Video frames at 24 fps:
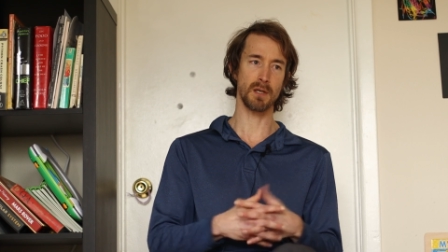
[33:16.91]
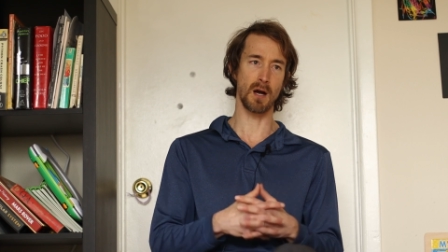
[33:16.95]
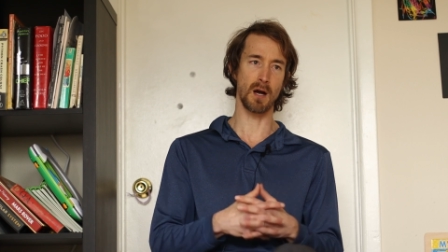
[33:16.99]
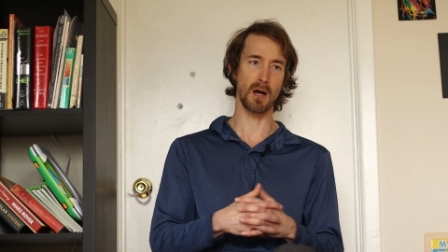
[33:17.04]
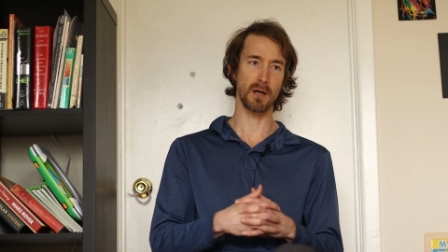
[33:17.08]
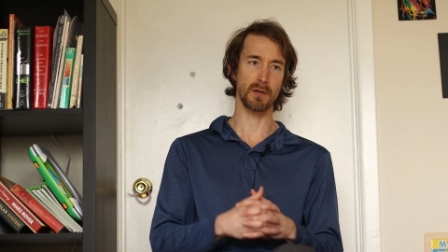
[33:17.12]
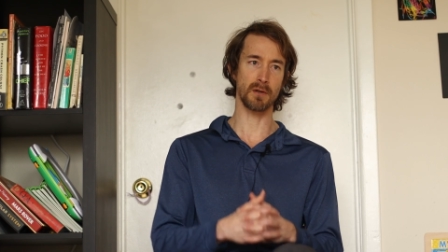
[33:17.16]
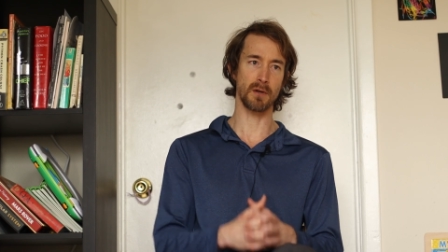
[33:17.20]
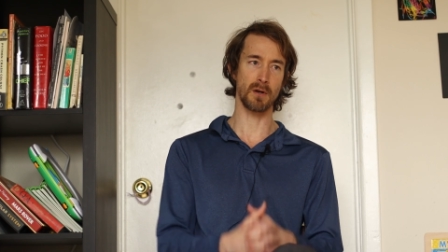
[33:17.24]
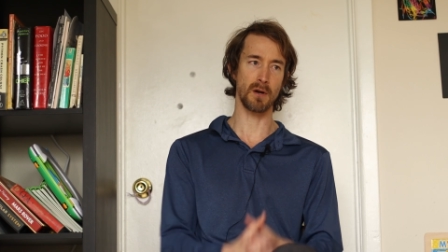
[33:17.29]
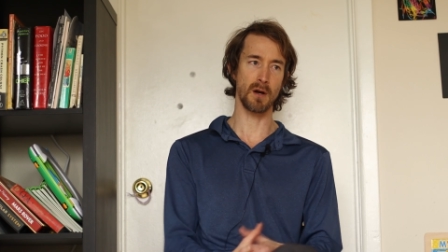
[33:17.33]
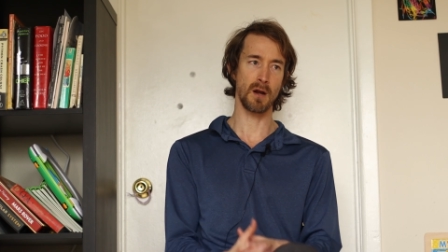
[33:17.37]

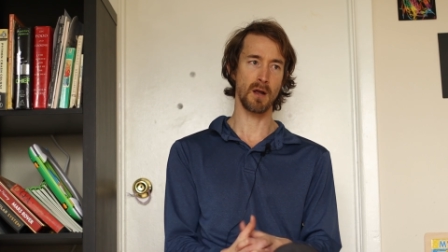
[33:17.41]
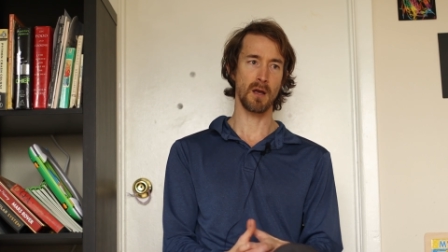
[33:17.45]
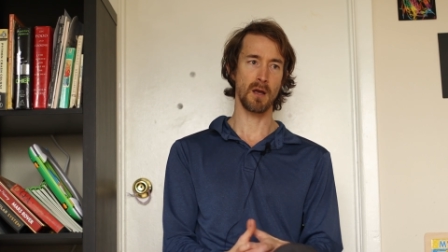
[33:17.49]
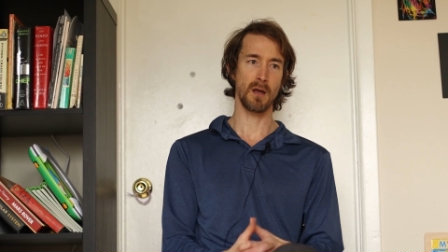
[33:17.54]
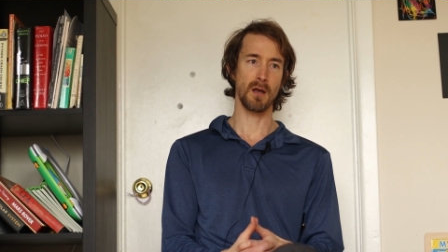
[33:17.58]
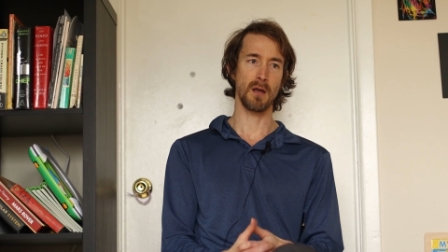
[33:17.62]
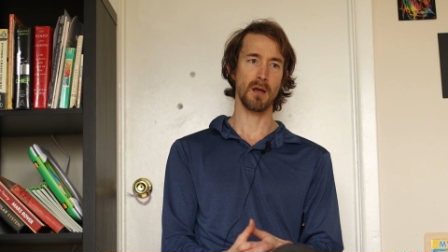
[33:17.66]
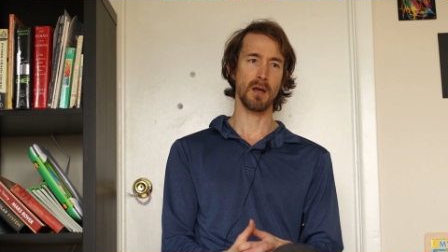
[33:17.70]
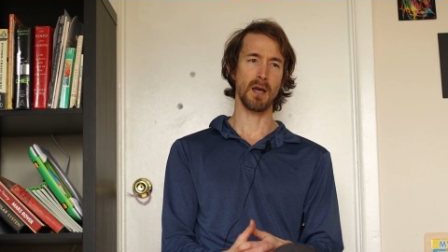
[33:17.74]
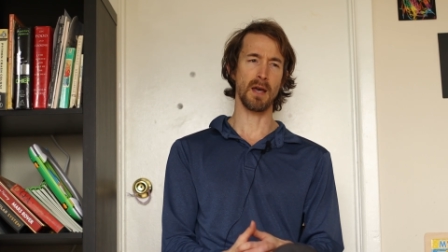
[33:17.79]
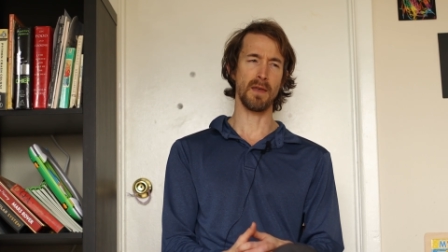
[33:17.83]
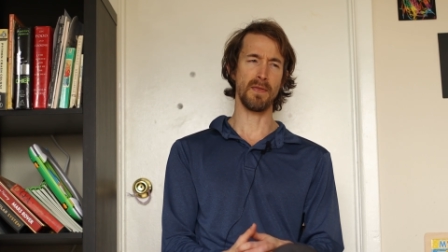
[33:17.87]
doctor.
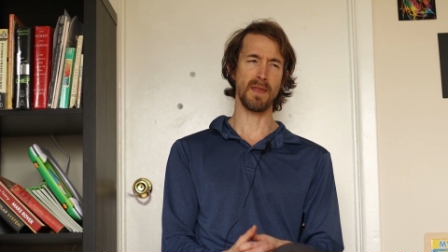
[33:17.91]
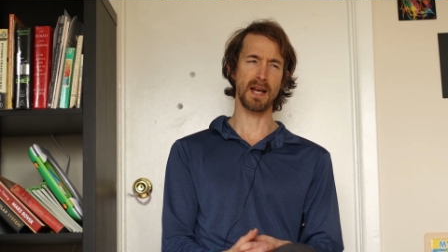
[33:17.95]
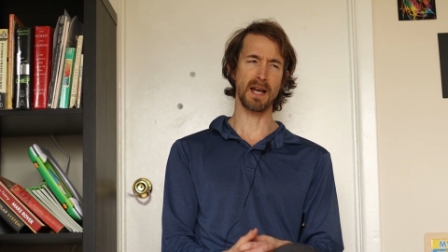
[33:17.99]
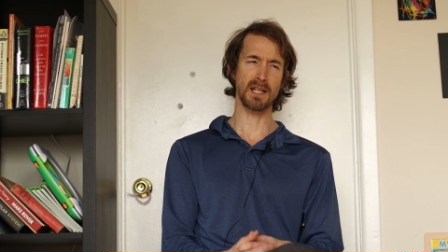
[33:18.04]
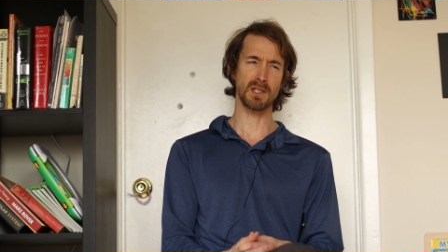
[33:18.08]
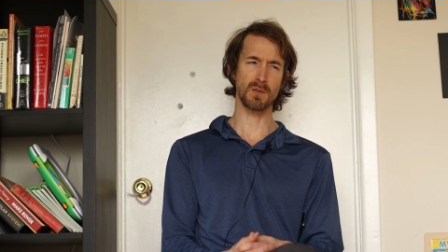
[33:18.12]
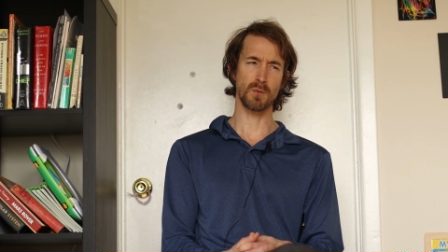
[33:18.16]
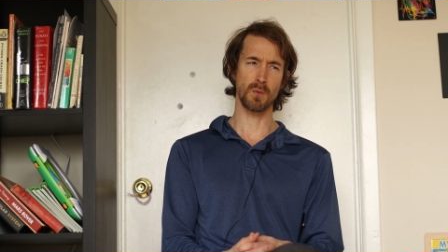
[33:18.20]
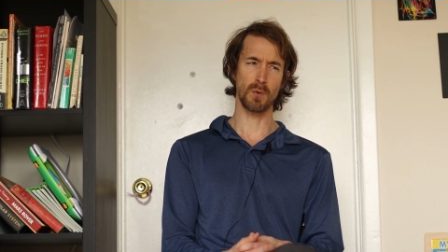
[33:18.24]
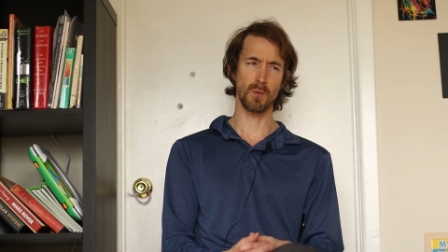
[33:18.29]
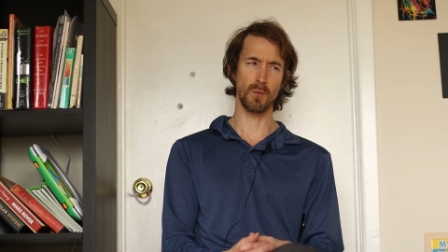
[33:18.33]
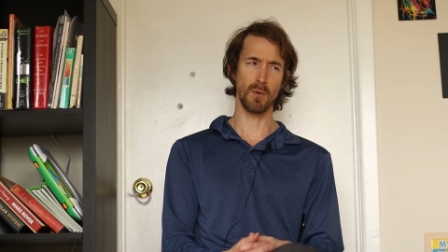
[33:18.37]
And
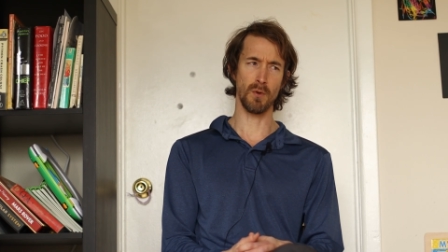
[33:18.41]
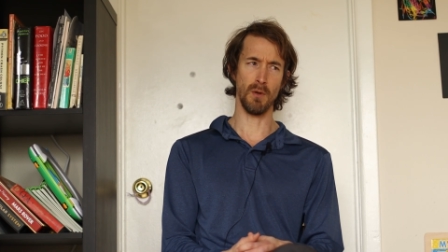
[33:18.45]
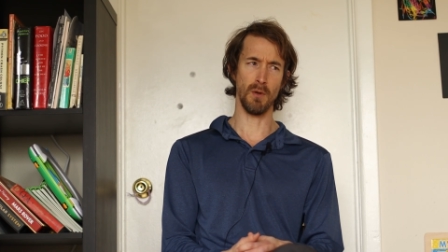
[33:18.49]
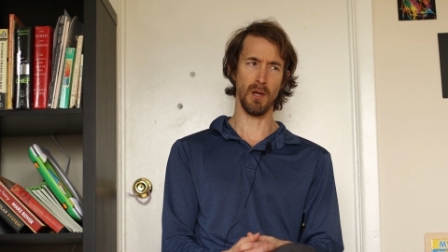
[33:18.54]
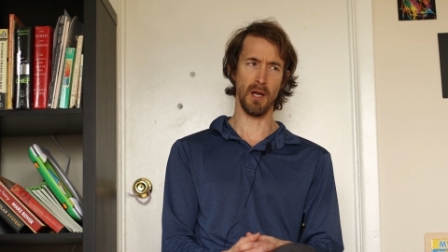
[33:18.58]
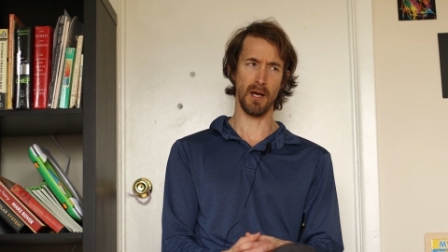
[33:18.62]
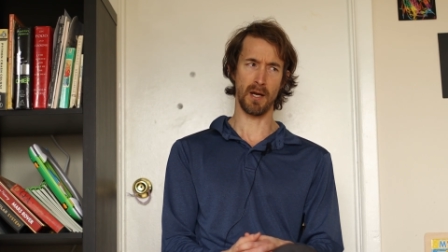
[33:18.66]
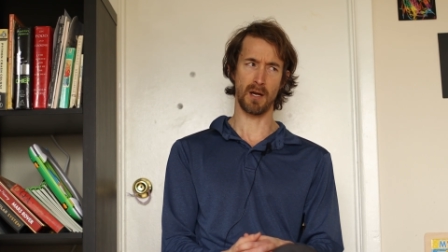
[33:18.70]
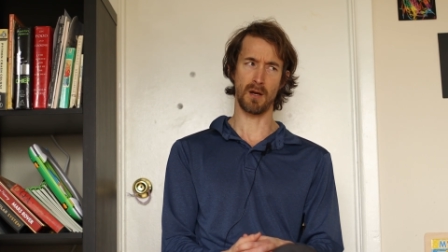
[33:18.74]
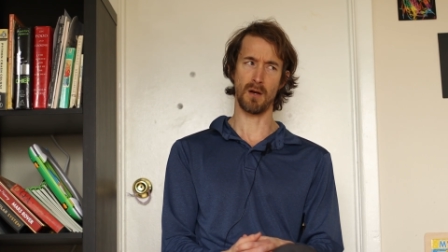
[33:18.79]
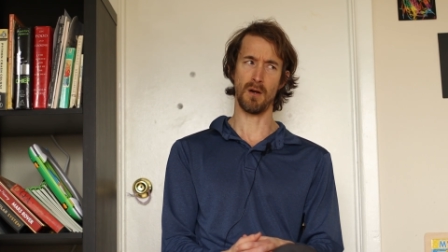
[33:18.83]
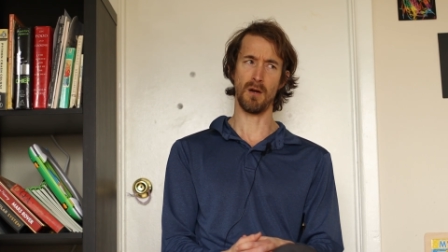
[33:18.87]
that's when we were
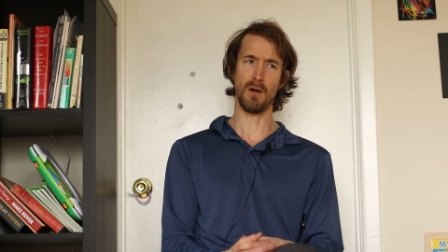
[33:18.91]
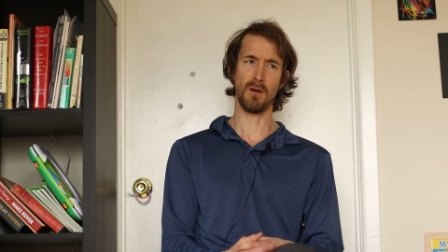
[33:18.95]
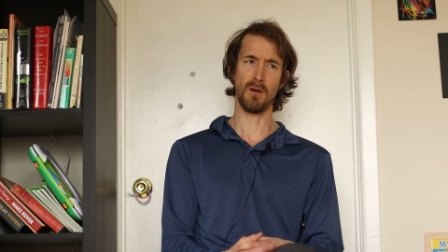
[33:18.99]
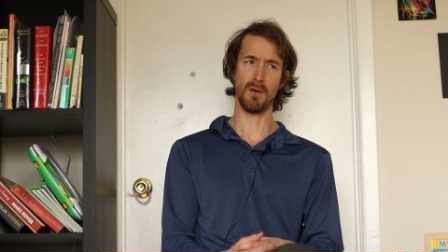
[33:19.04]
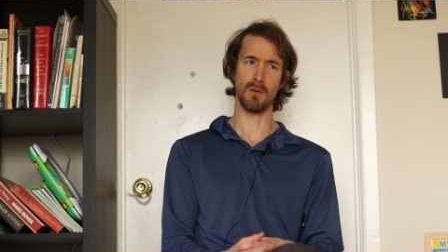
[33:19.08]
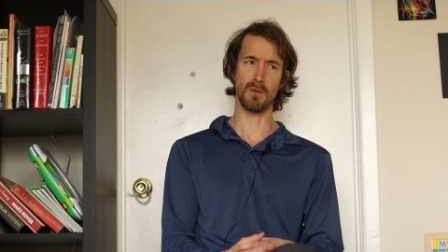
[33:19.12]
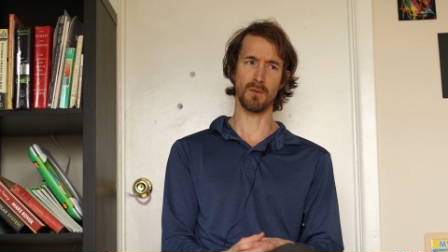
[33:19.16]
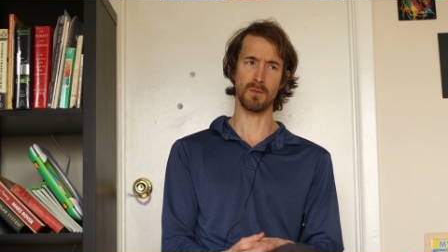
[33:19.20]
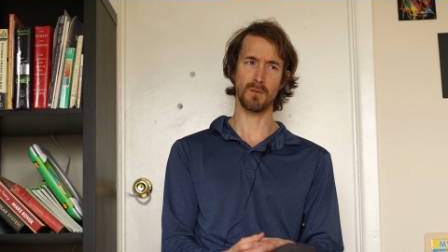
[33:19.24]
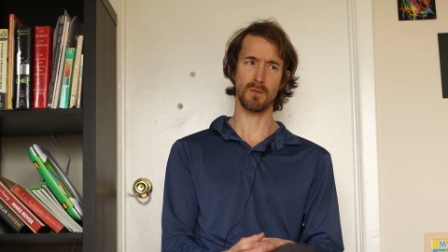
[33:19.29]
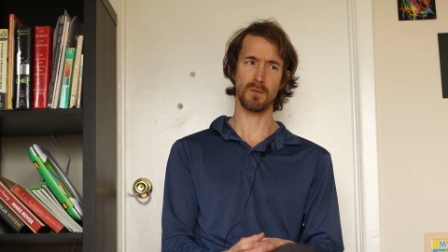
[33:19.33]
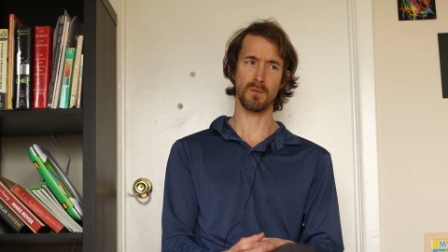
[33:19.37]
like,
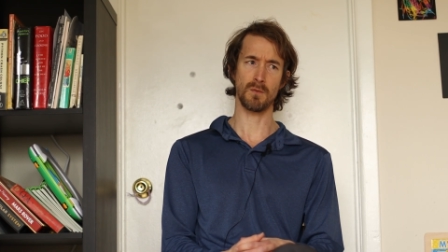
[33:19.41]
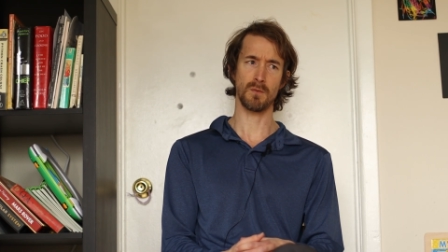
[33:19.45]
oh,